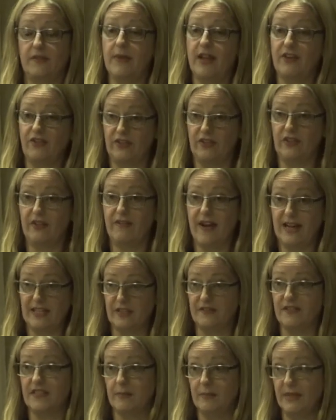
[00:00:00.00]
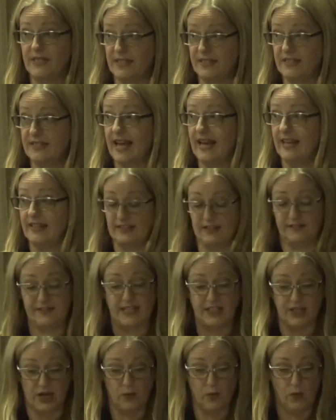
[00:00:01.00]
mention the fact of somebody's sex if they
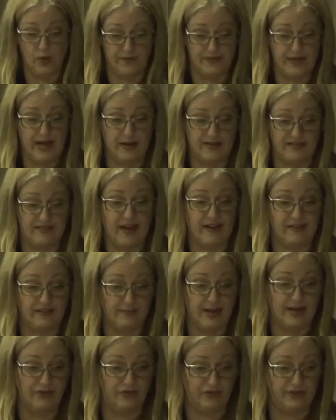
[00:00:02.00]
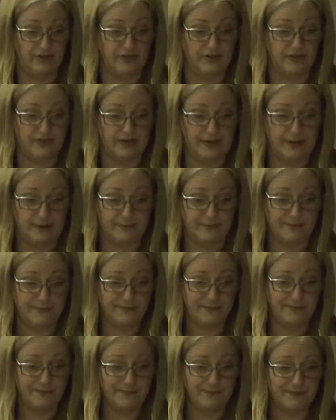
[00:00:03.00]
don't want that sex mentioned.
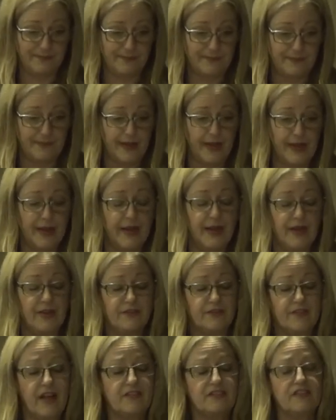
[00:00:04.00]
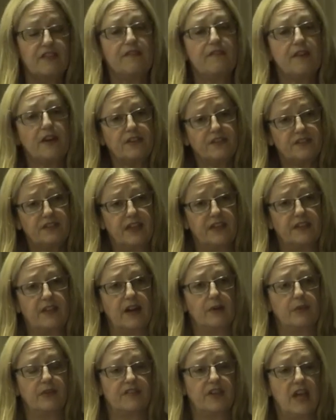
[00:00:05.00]
So that's the first thing that I
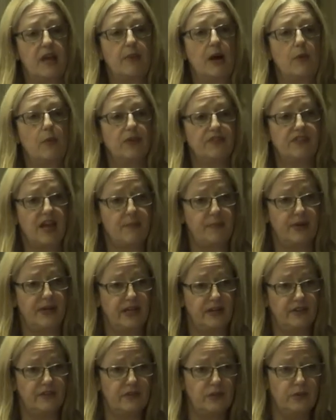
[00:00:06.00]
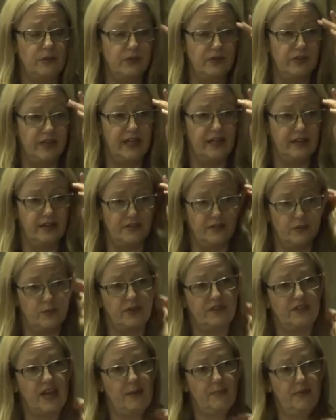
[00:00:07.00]
would say about what's happening in schools in England and
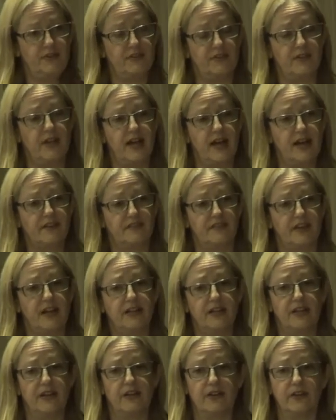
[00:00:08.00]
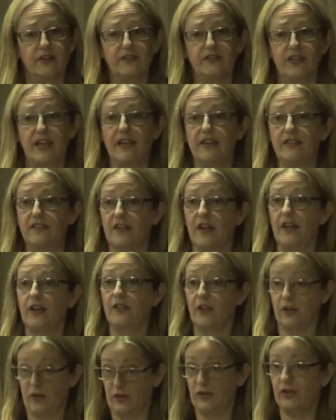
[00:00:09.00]
what's happened in the last 10 years is
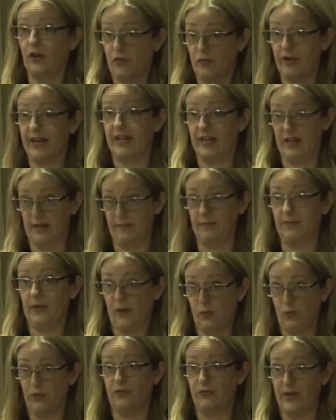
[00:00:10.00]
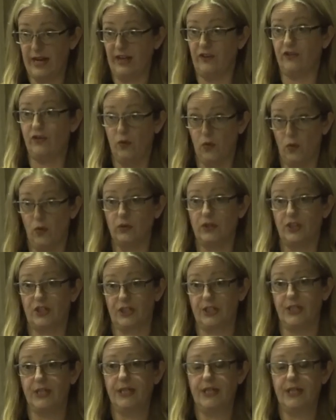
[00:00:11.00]
the curriculum, like what's really taught.